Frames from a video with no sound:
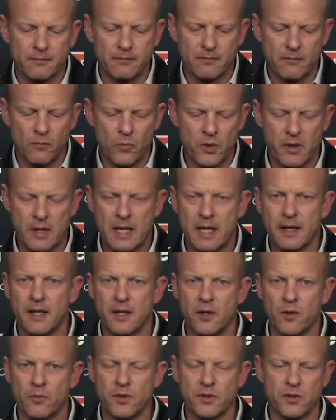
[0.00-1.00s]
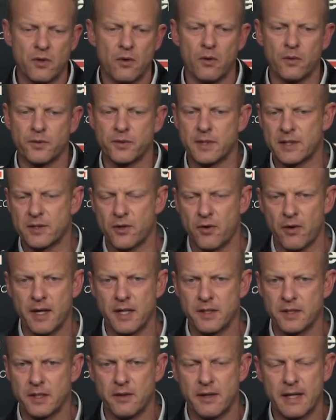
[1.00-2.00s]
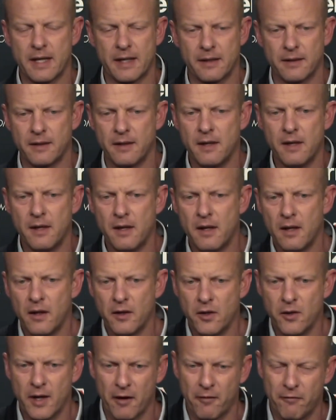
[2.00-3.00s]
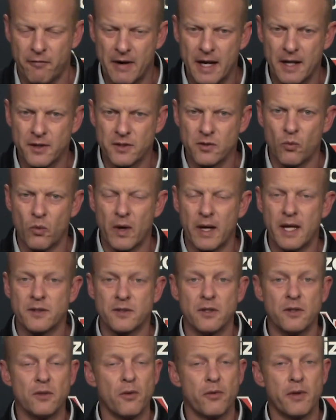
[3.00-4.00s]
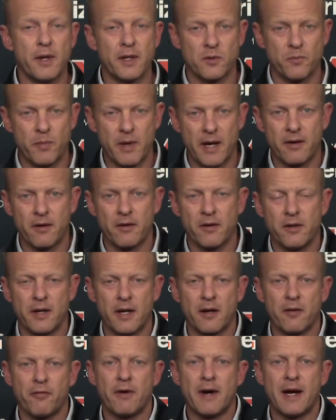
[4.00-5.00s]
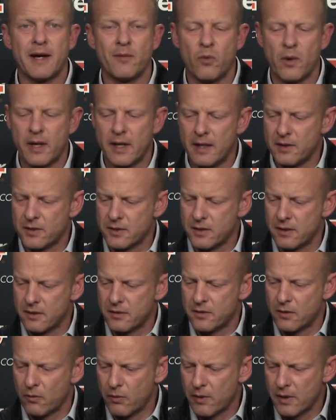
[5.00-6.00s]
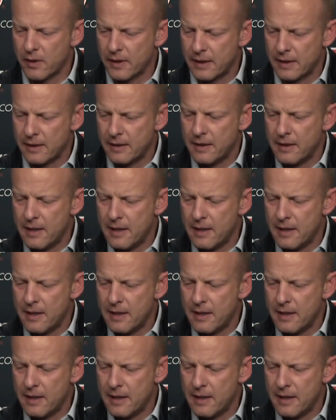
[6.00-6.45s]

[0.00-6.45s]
when you're not getting the results, that's crazy. You got to find some ways to do things better, and you got to find ways to really